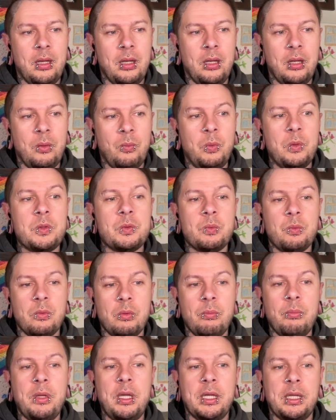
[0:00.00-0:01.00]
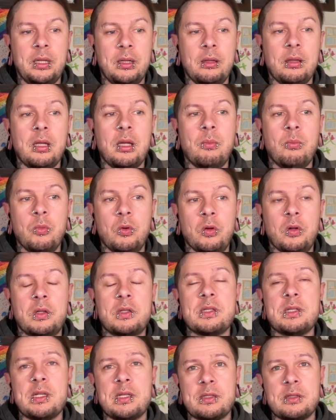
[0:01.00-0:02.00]
Which will make it a lot more
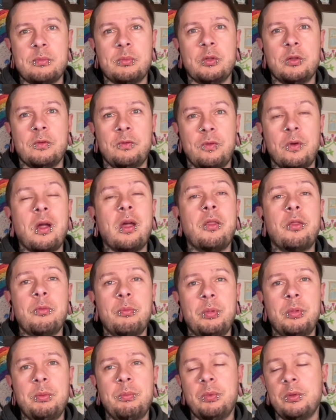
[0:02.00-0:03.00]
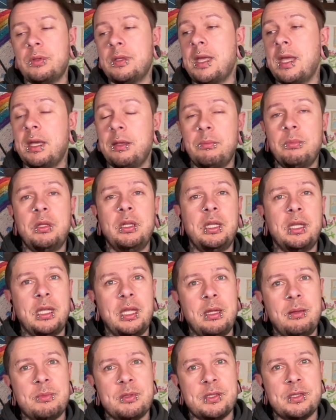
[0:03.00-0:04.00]
accessible for other people to add mini
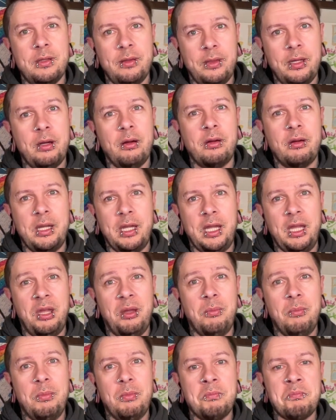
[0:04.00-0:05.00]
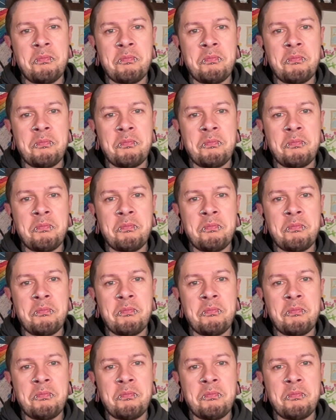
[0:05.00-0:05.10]
games to their game,